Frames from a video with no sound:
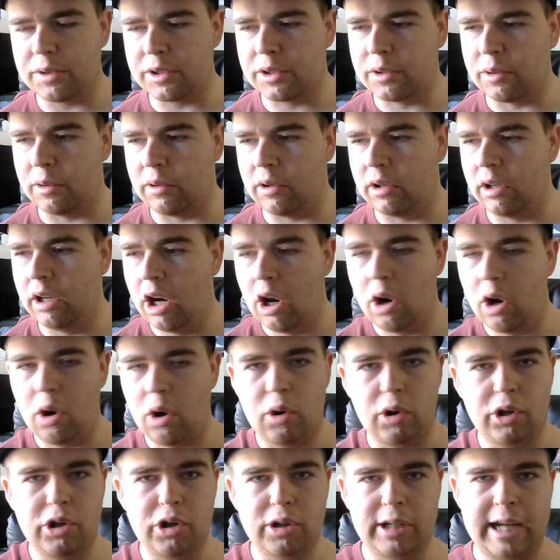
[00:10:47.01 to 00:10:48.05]
score
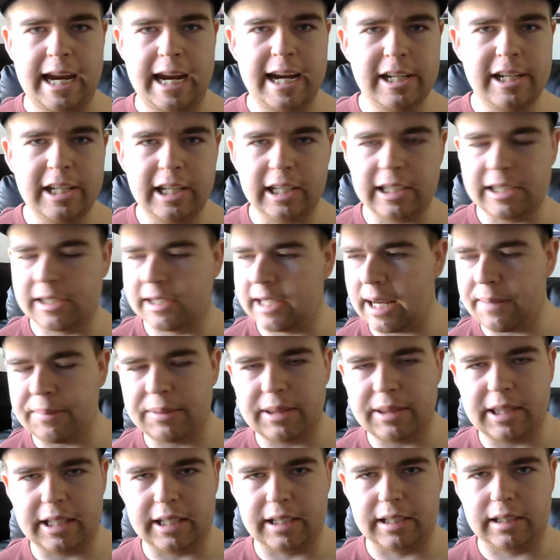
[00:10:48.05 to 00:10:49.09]
or your K D, same
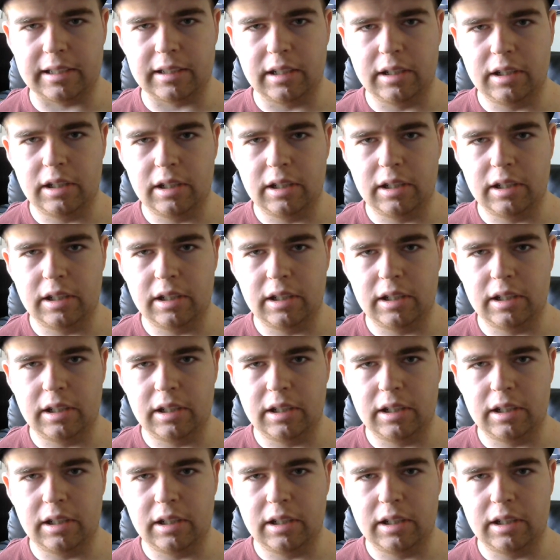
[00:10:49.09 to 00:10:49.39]
thing.